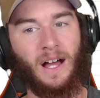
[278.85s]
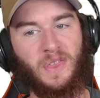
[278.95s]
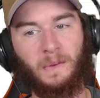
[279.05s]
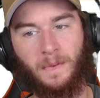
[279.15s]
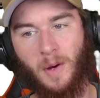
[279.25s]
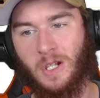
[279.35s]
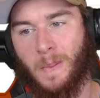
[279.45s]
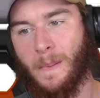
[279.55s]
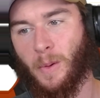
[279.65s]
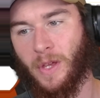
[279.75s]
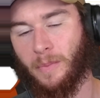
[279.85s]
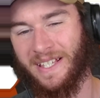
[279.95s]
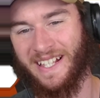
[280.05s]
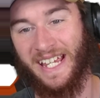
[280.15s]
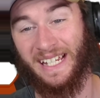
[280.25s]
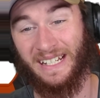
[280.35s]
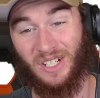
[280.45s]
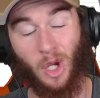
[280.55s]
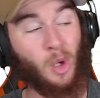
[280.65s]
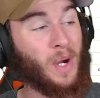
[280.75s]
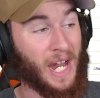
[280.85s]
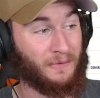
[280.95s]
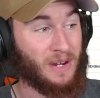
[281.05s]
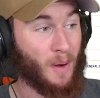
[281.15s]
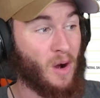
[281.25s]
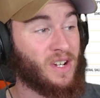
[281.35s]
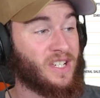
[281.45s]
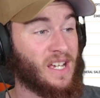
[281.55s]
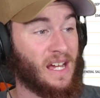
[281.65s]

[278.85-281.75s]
I think for most people, they'll be seeing 2 in every box.